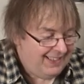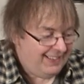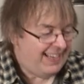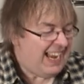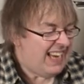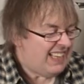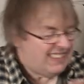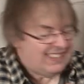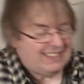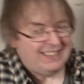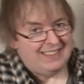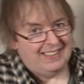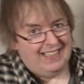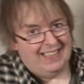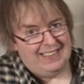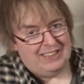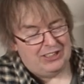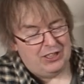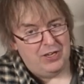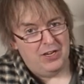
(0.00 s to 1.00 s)
Yes,
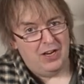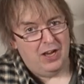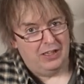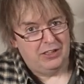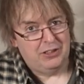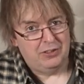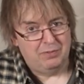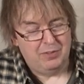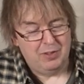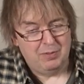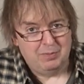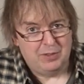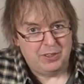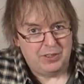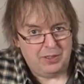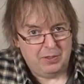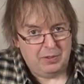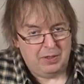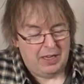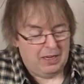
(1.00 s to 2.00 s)
it's nice of them to
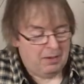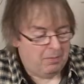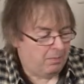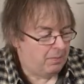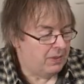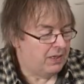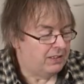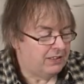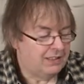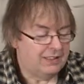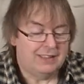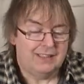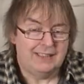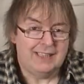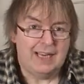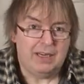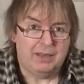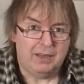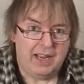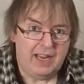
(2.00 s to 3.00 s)
do it. But as I
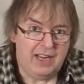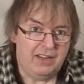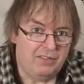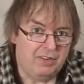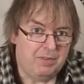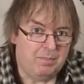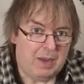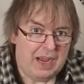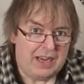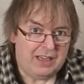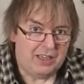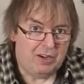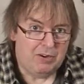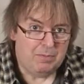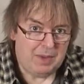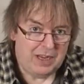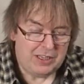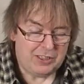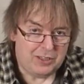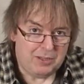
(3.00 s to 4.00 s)
said, even back
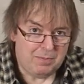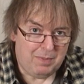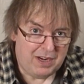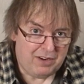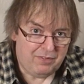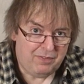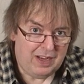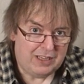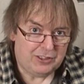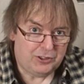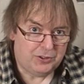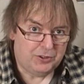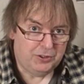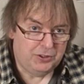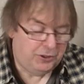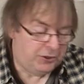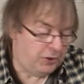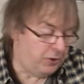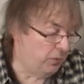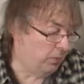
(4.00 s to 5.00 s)
going back to the
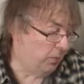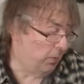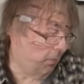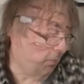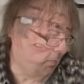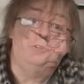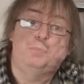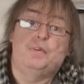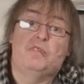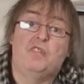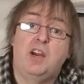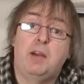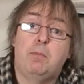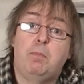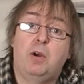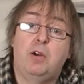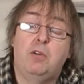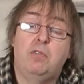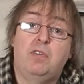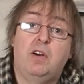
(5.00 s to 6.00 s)
manufacturers who provide
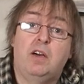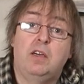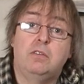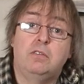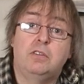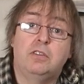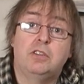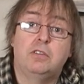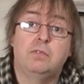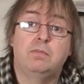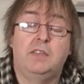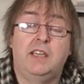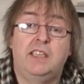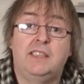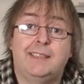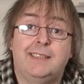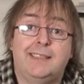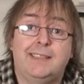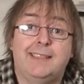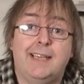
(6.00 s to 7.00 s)
profiles,
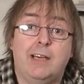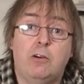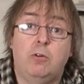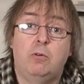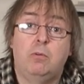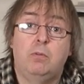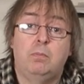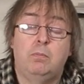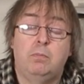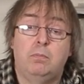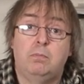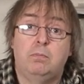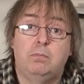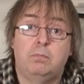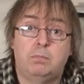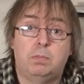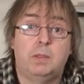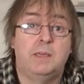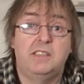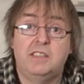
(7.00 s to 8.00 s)
it's to sell
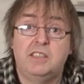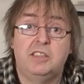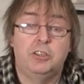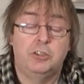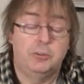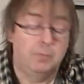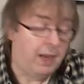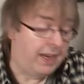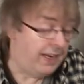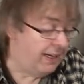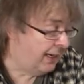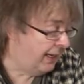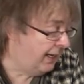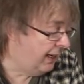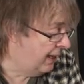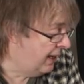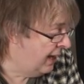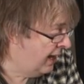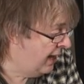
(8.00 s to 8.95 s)
printers mainly.